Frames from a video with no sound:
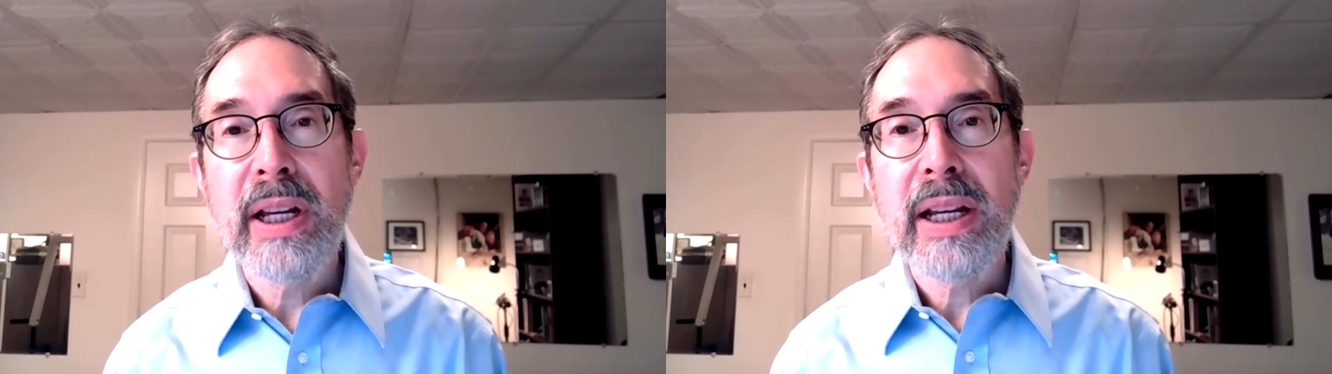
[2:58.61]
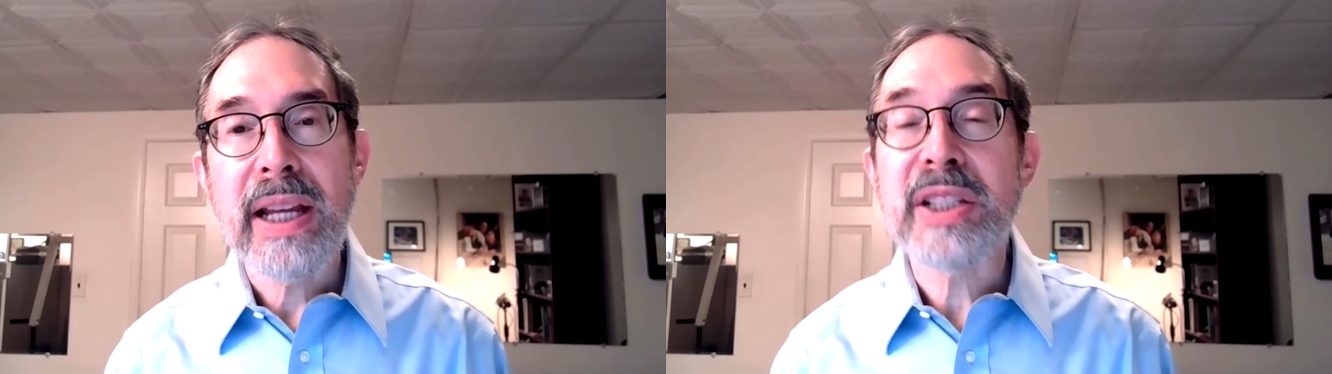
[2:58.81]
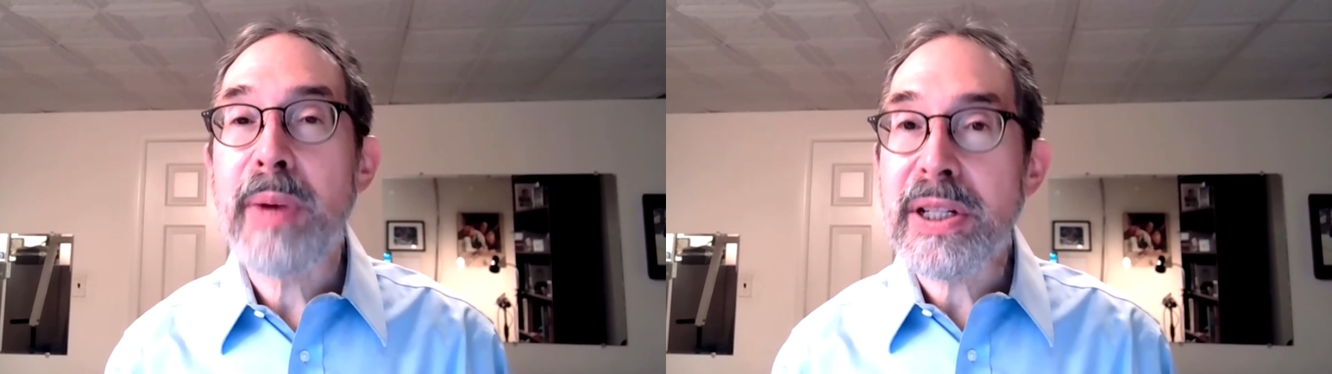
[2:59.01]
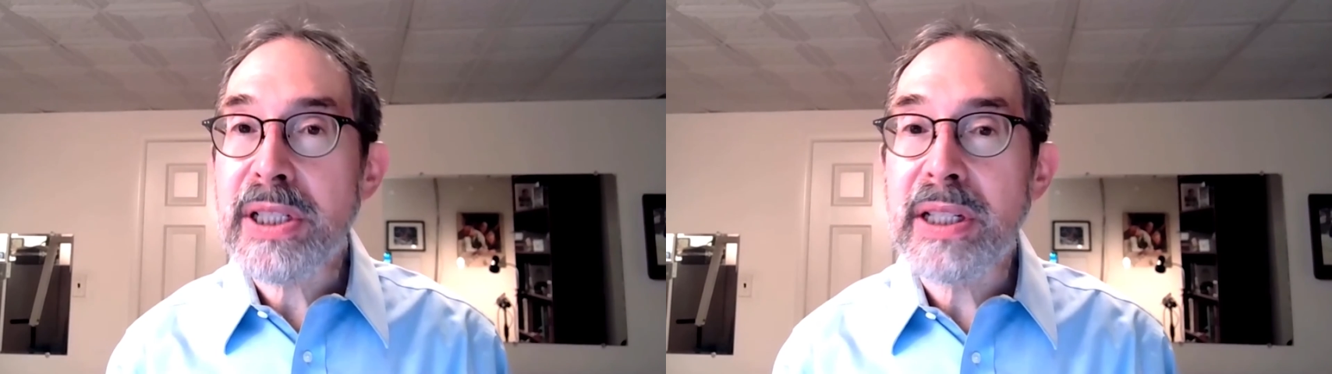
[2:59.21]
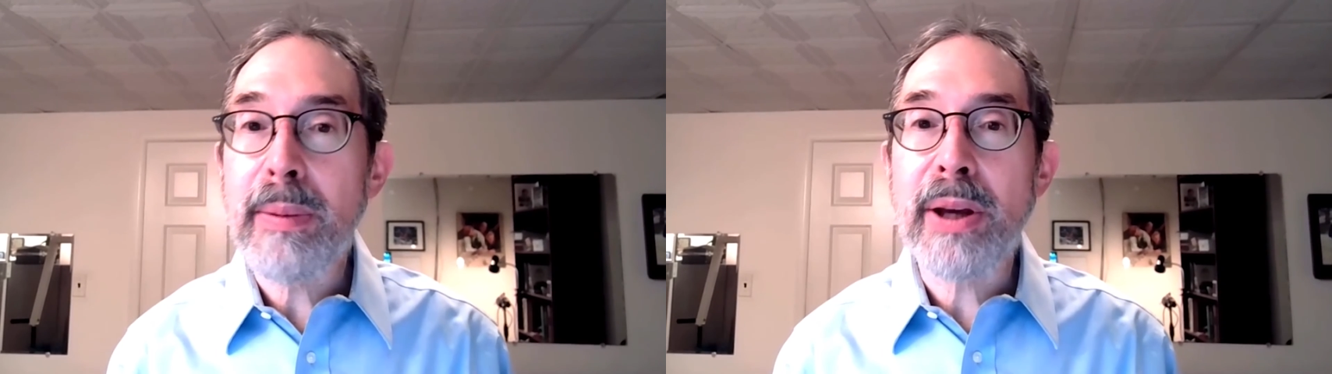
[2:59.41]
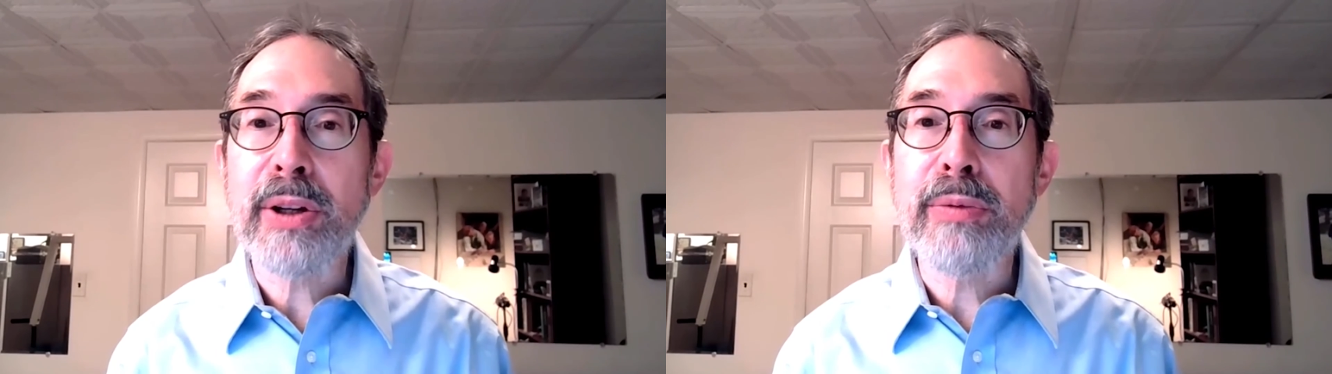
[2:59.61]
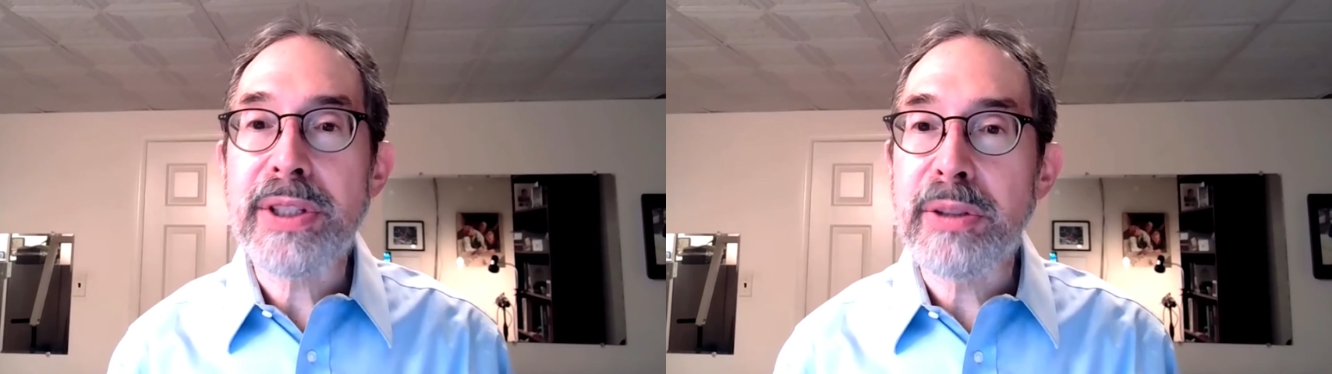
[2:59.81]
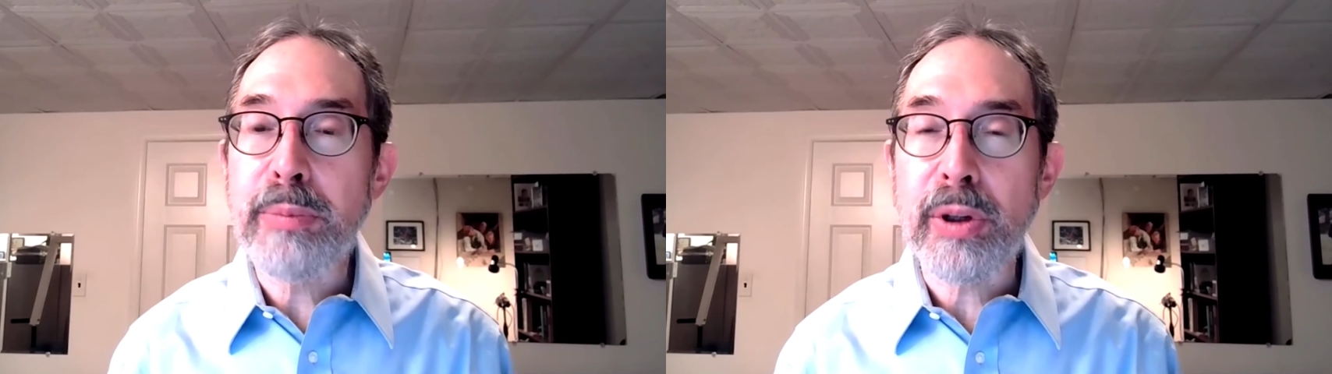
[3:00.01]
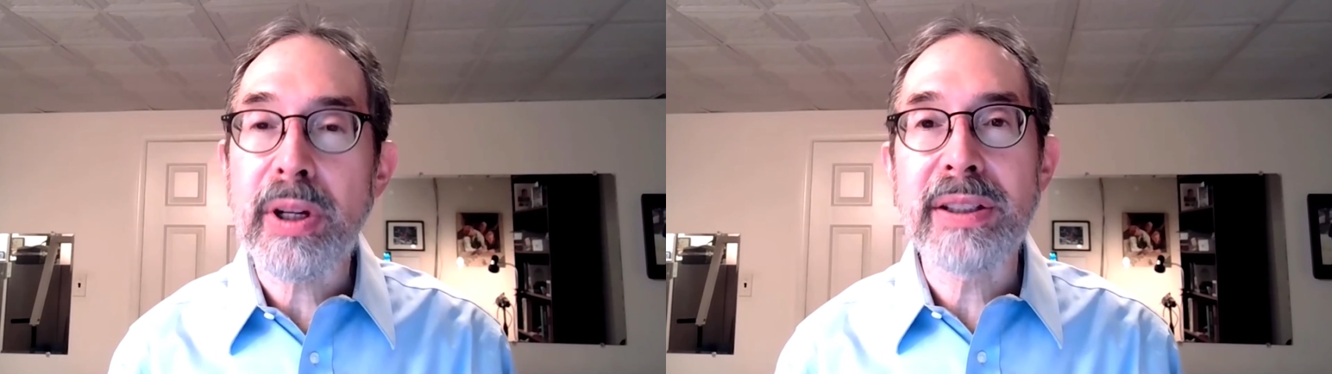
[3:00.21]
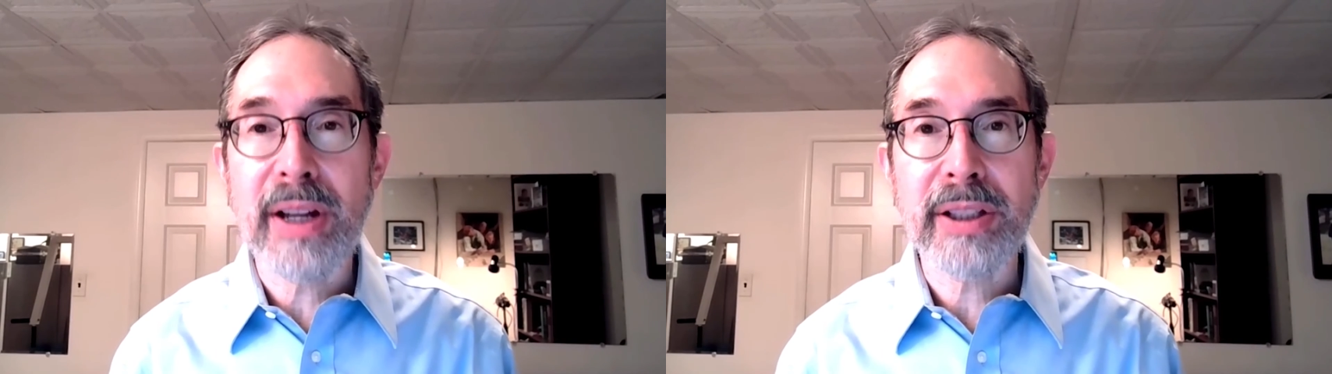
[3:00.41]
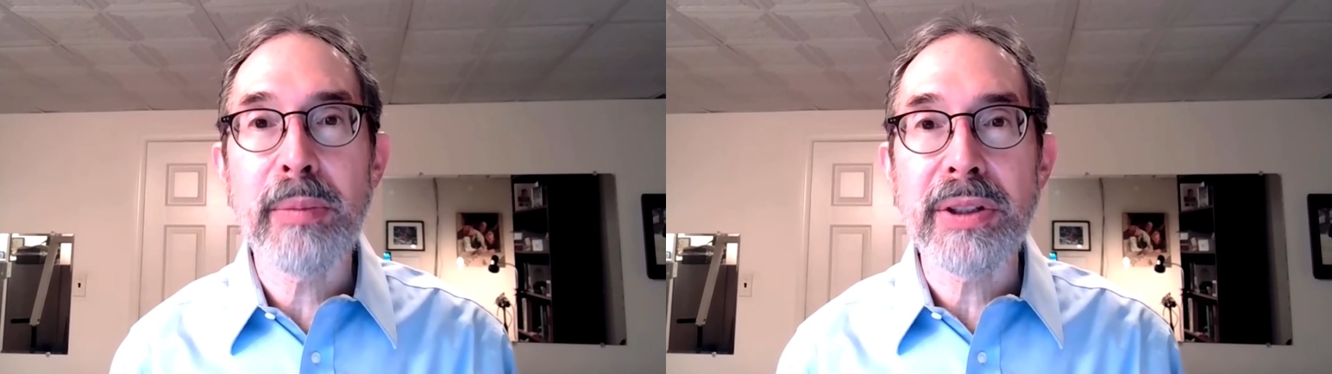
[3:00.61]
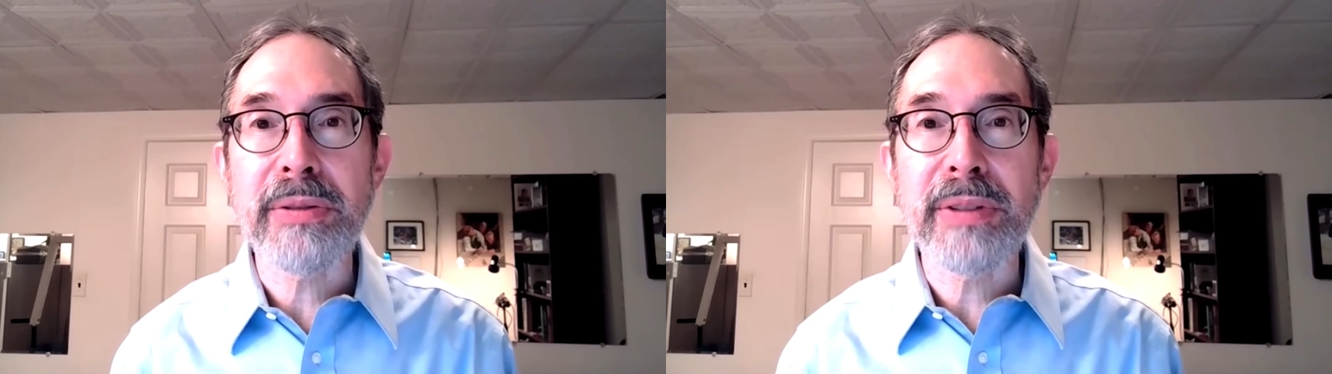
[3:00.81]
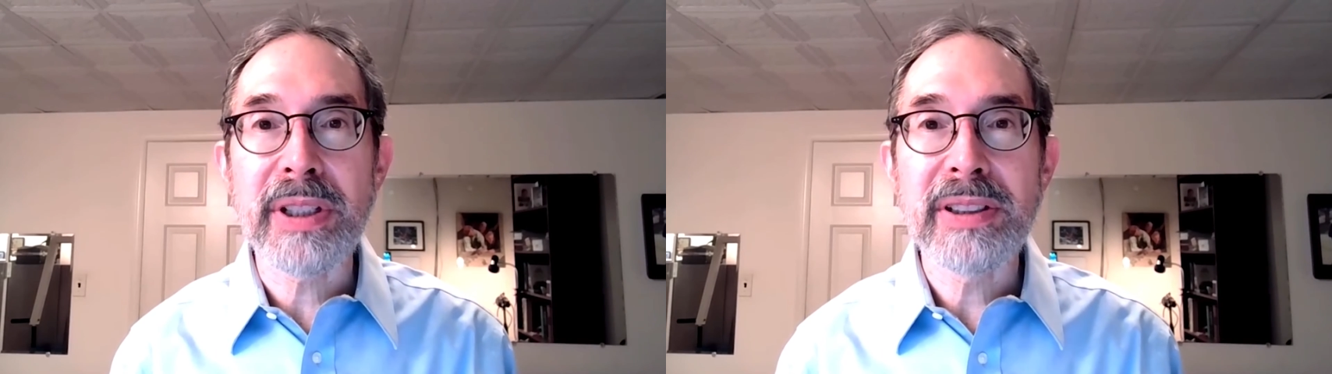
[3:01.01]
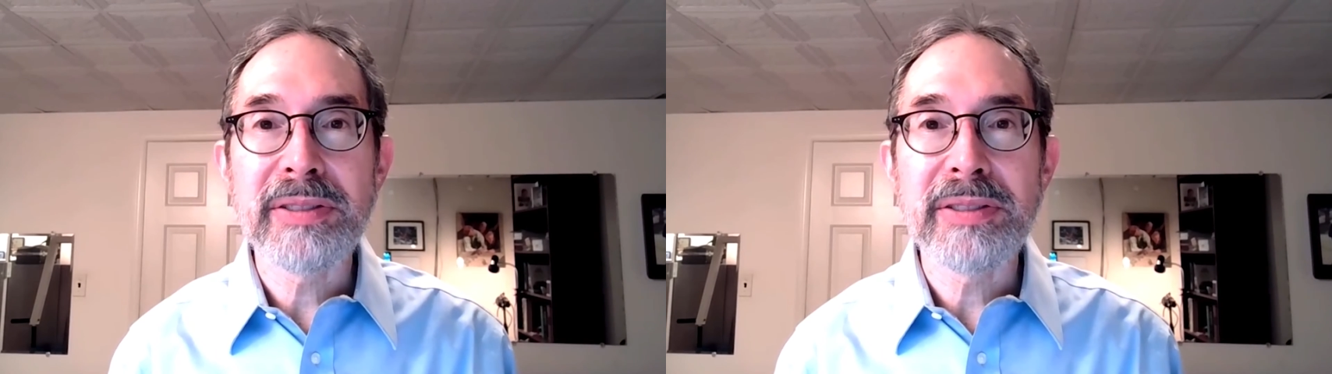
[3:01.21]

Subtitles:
and especially about her recent book and documentary.